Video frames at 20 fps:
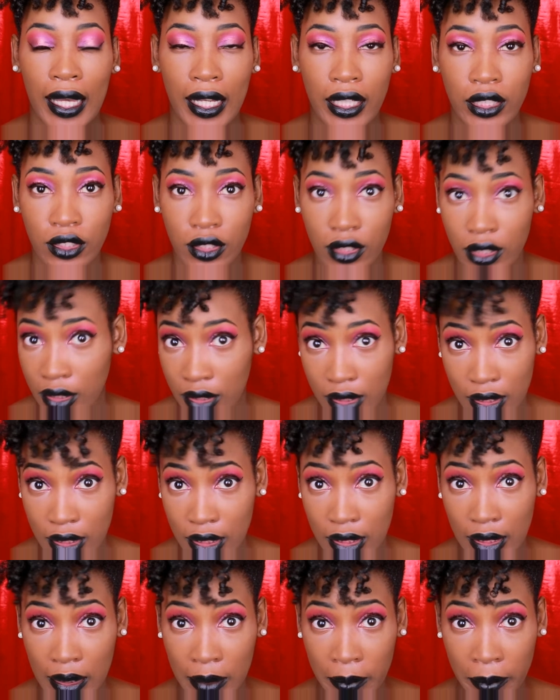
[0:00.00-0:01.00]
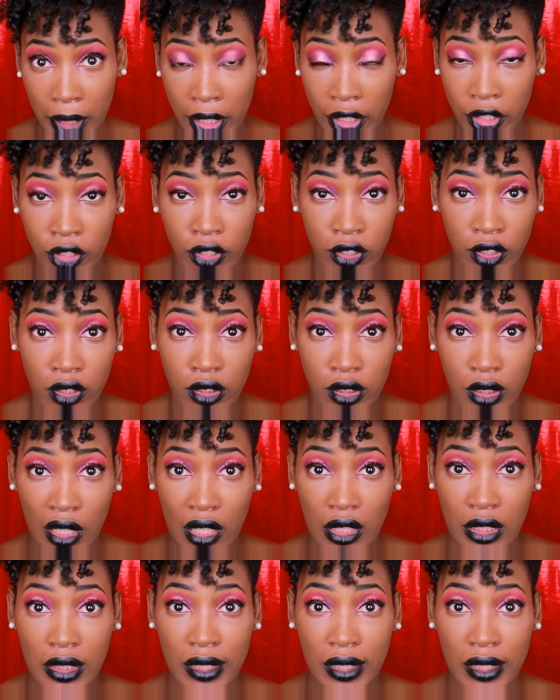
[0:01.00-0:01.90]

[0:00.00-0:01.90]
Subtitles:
as you can see, my curls are